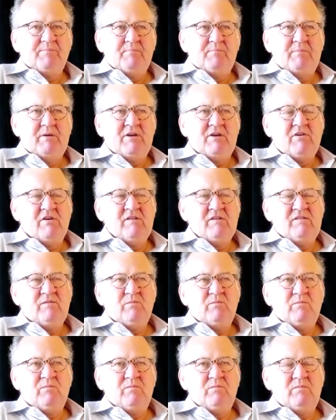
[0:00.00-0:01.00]

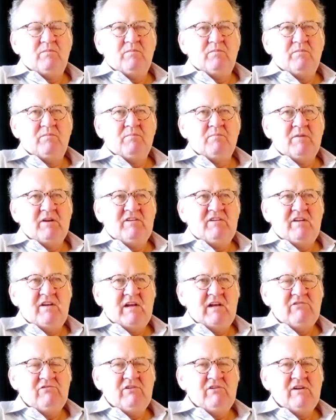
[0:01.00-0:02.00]
because
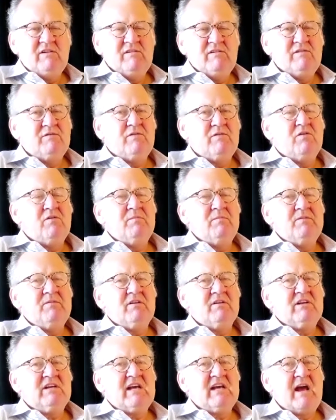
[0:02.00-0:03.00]
materials form
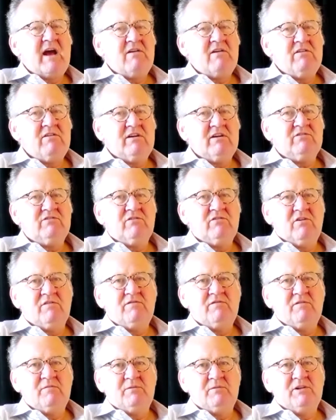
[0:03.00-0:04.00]
the character
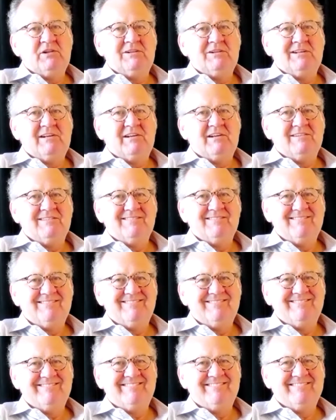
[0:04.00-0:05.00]
of a building.
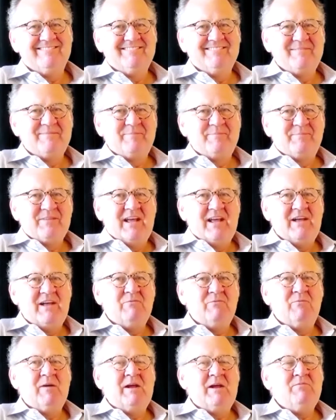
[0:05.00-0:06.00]

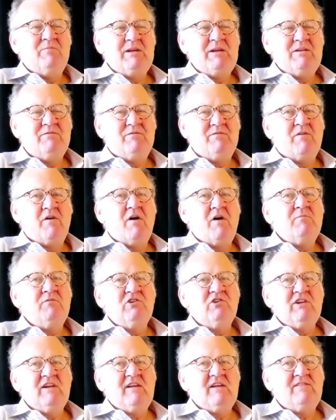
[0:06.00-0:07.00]
And when we
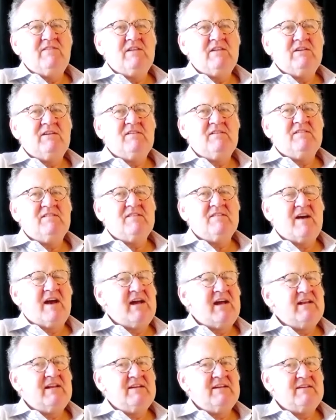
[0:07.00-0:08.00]
formulate the
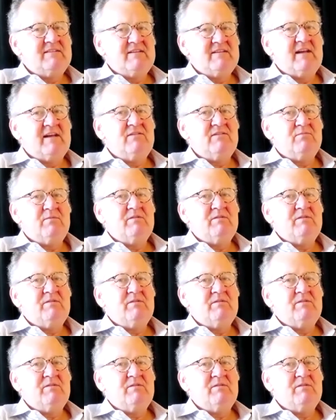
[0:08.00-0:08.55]
design intent, we